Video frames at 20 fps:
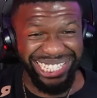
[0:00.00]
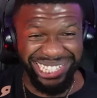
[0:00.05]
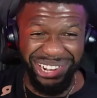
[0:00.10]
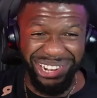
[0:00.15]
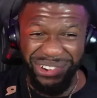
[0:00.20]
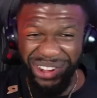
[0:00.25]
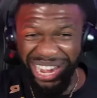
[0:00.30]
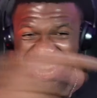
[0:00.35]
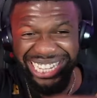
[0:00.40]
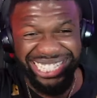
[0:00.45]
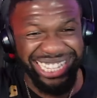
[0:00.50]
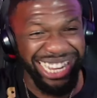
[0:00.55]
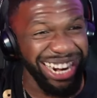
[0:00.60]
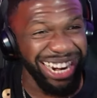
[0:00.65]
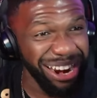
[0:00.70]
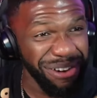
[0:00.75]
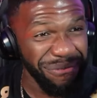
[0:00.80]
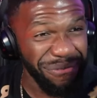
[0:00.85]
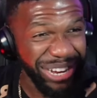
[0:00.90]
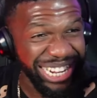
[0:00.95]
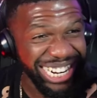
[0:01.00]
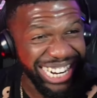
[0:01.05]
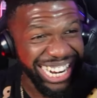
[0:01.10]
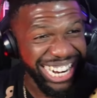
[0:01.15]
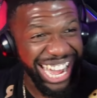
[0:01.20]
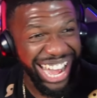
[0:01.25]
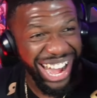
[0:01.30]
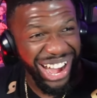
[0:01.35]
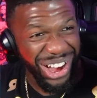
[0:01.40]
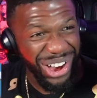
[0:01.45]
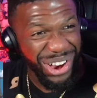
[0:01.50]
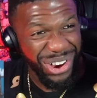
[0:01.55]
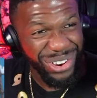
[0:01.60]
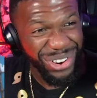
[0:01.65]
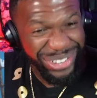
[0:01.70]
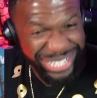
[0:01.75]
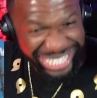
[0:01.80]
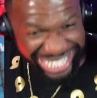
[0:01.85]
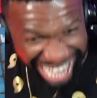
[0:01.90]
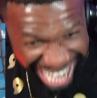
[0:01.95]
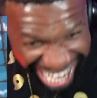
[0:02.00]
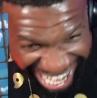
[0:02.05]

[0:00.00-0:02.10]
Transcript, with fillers: too. He did it in front of the hoes.